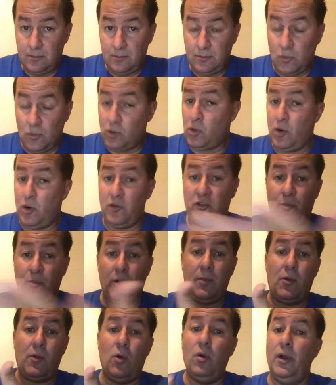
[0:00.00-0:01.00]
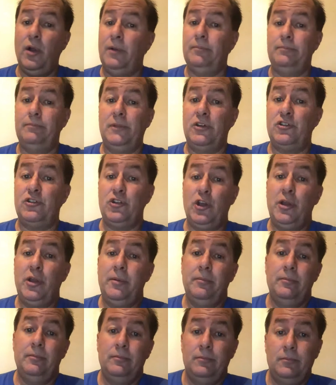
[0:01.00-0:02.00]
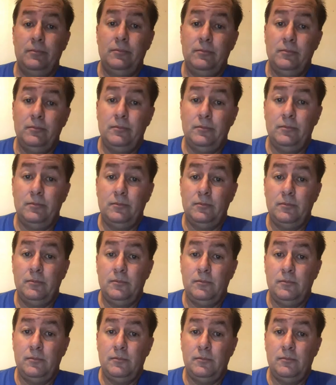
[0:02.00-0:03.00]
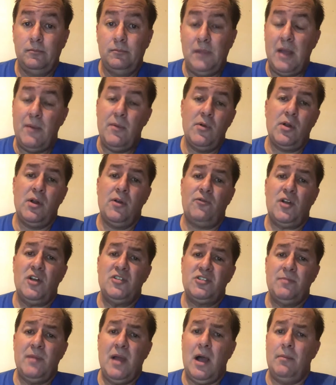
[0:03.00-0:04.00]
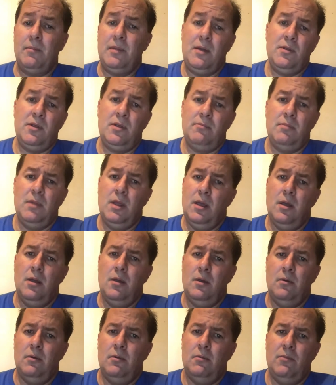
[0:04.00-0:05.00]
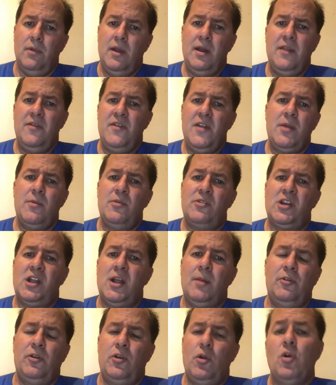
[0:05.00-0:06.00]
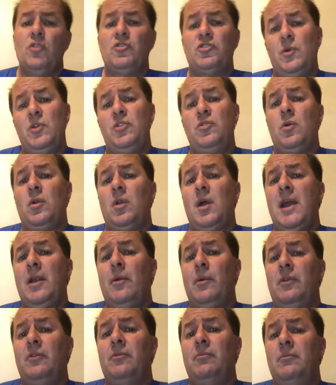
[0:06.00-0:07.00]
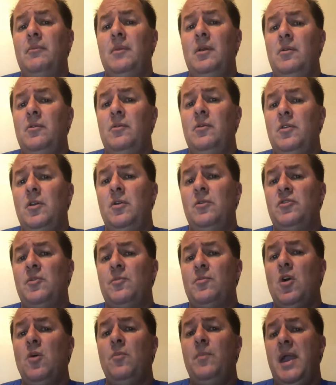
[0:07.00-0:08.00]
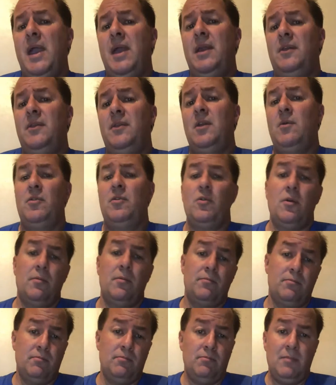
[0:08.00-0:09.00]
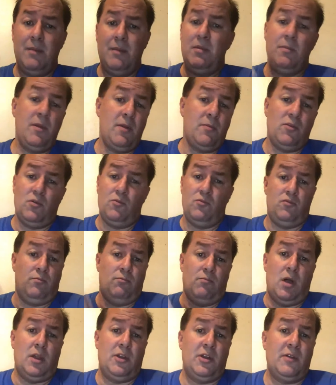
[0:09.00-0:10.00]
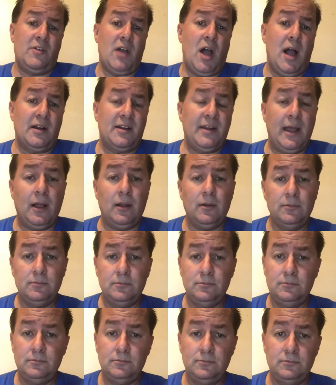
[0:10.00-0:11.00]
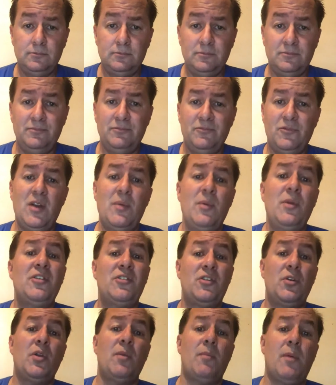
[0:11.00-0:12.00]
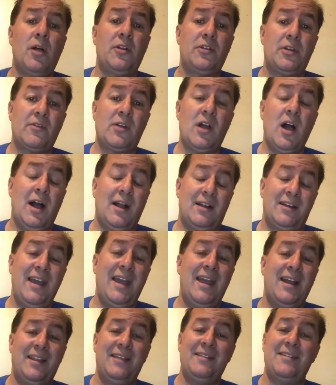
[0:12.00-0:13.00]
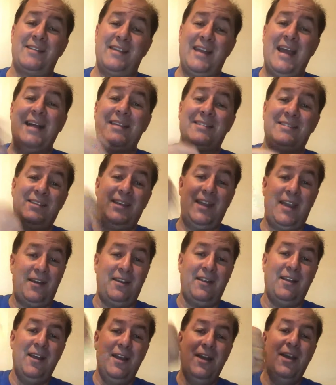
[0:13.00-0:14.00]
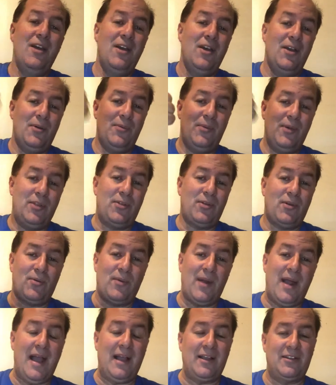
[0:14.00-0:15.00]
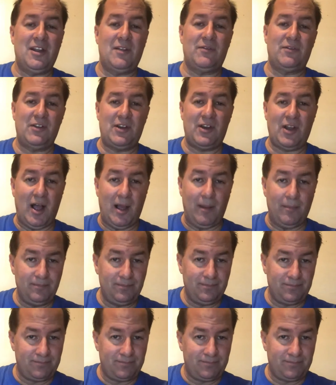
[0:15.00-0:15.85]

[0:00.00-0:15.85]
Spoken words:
Well, according to the Supreme Court, it should. Hey, we were going to flush him out. We didn't think he was going to come to the door, so we threw a lighter and some propane in there. We threw maybe a Molotov cocktail. For anyone who doesn't know what a Molotov cocktail is, it's gasoline with a rag stuffed in the top.